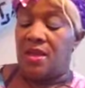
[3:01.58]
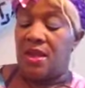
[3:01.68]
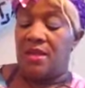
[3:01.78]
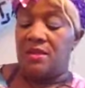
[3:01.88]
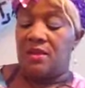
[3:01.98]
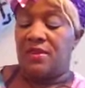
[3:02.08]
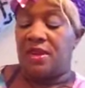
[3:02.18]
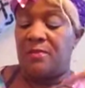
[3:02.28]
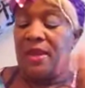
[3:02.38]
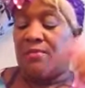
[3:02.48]
then if I
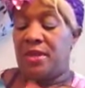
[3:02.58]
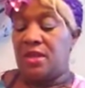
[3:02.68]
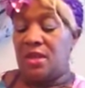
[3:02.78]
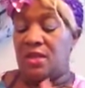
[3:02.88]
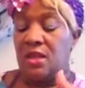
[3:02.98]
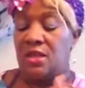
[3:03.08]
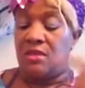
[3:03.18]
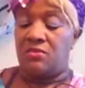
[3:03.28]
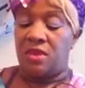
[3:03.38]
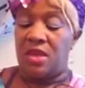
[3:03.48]
give my opinion and then
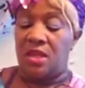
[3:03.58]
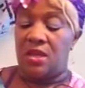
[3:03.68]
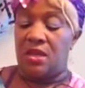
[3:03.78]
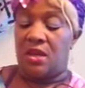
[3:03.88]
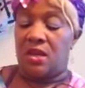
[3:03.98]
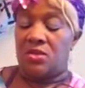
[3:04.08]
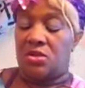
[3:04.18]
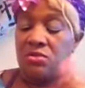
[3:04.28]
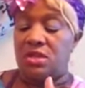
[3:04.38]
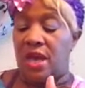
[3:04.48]
the reading
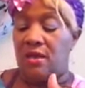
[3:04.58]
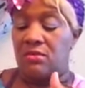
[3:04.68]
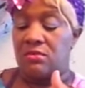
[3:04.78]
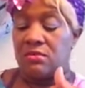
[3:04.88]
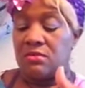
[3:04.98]
turns out